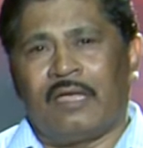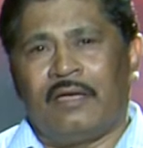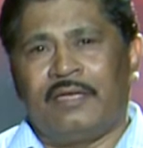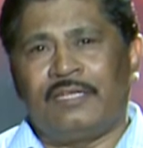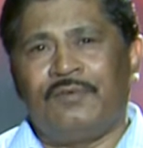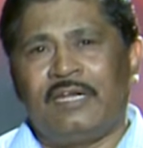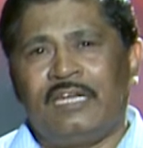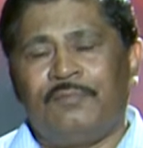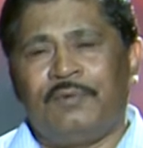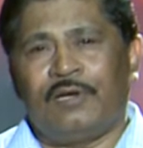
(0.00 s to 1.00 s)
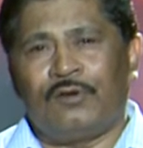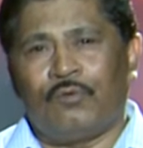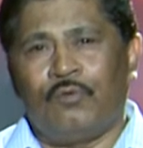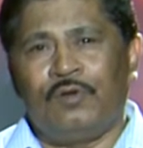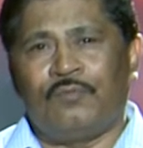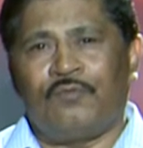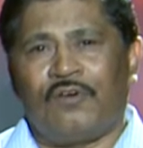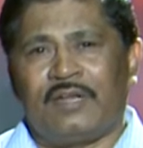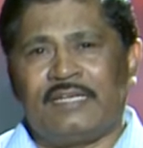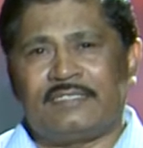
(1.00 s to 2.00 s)
it is very difficult to go into
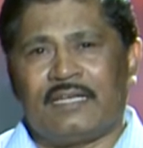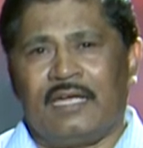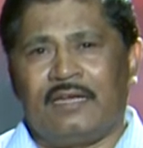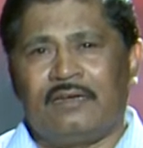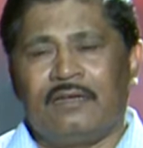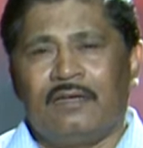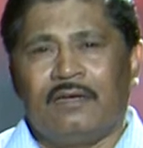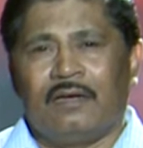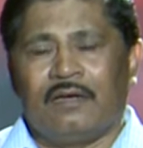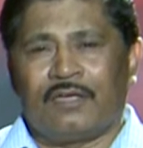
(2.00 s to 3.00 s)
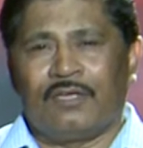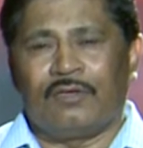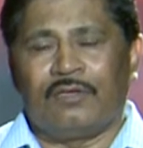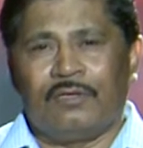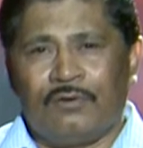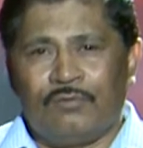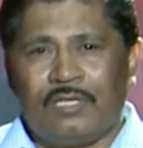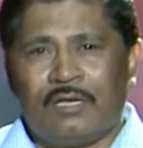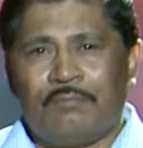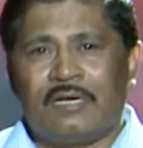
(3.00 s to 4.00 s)
forest and give the
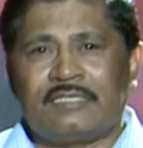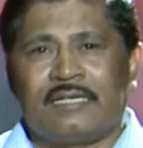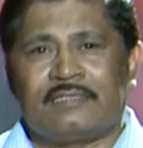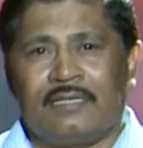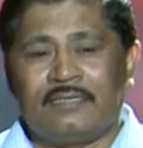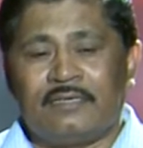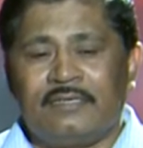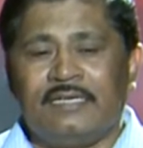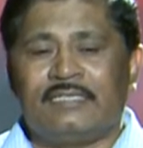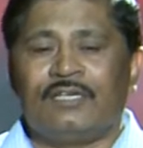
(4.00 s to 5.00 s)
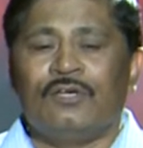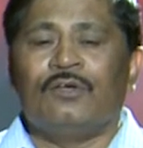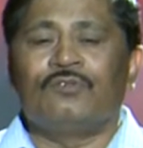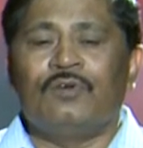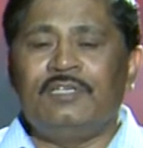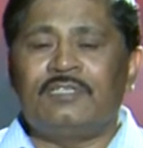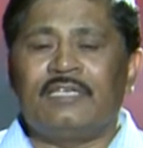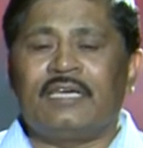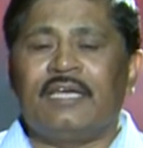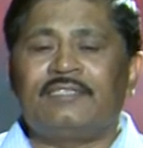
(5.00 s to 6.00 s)
numbers and select the trees. So, in such
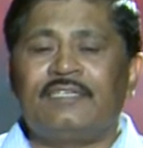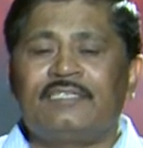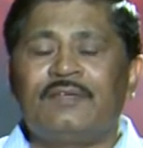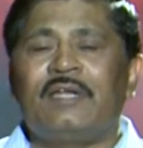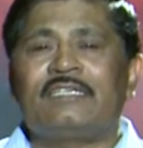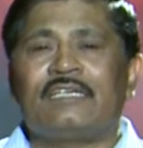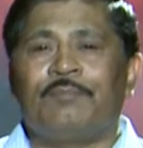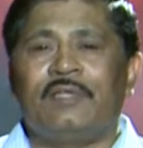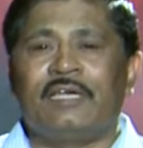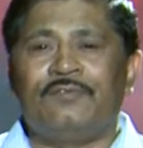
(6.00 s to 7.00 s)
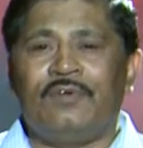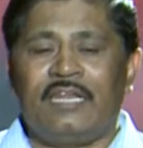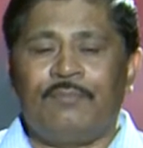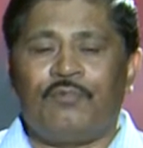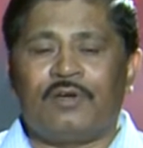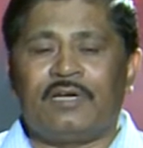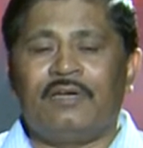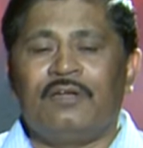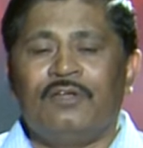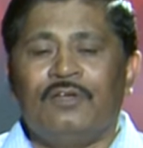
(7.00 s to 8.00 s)
a case systematic sampling is very
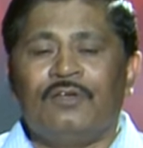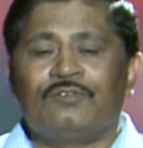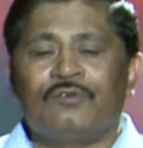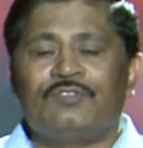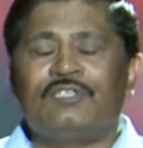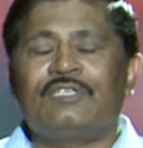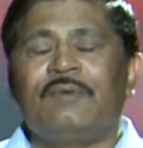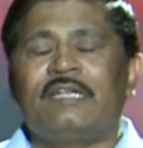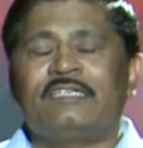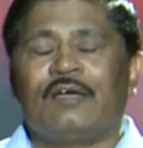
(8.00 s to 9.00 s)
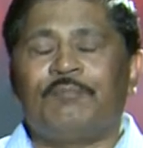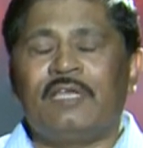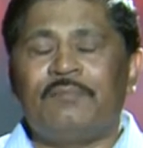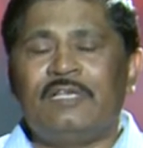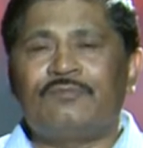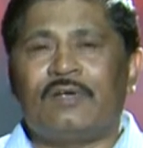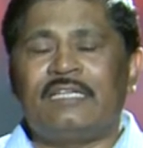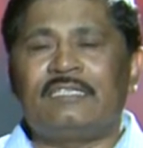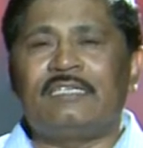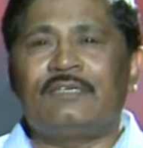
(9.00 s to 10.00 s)
important. So, systematic sampling means, what
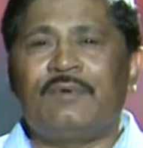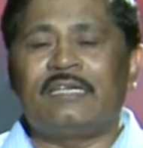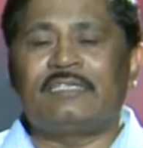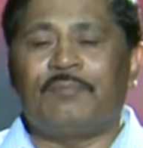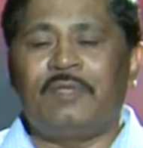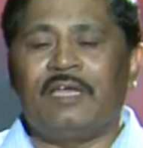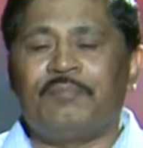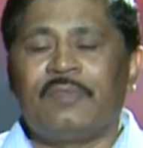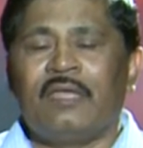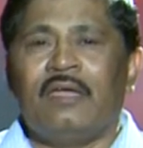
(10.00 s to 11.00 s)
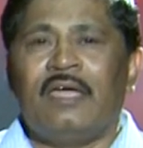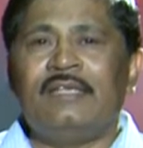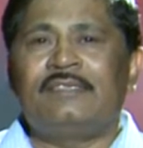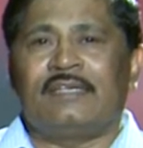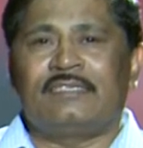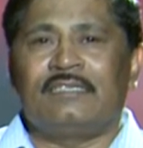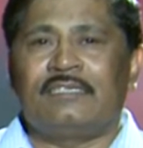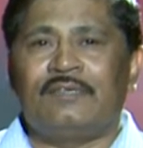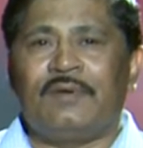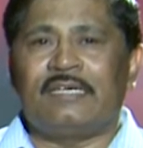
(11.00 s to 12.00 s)
is systematic sampling? In
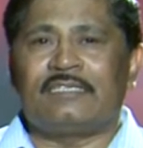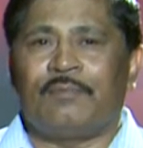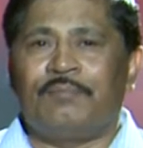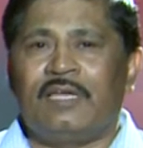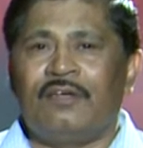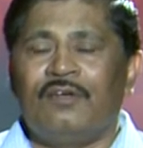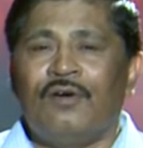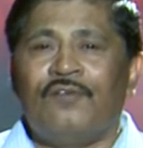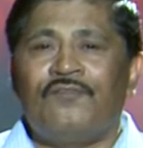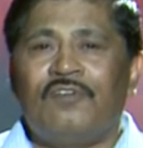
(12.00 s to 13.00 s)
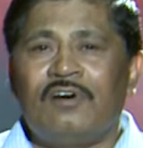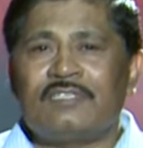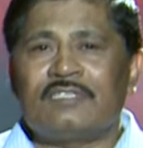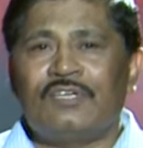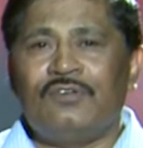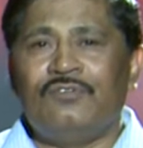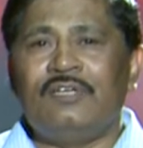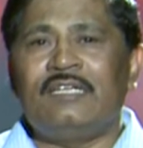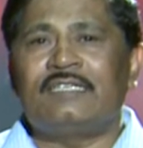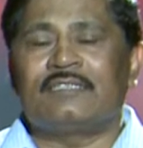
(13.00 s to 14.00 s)
systematic sampling, first
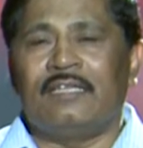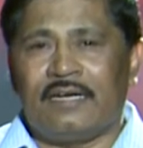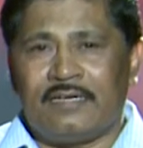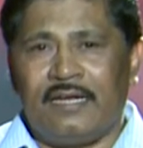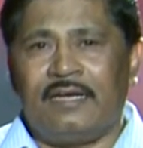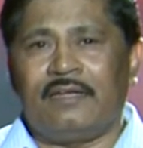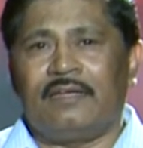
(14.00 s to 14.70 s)
unit is selected